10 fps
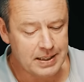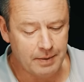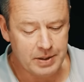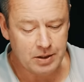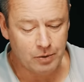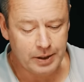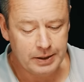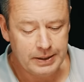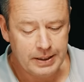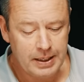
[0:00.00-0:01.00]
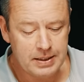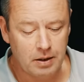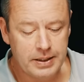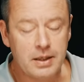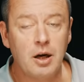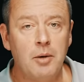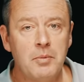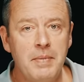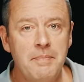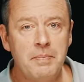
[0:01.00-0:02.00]
now he's older. It's like he can't
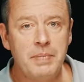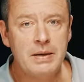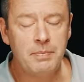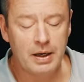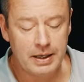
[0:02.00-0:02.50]
remember people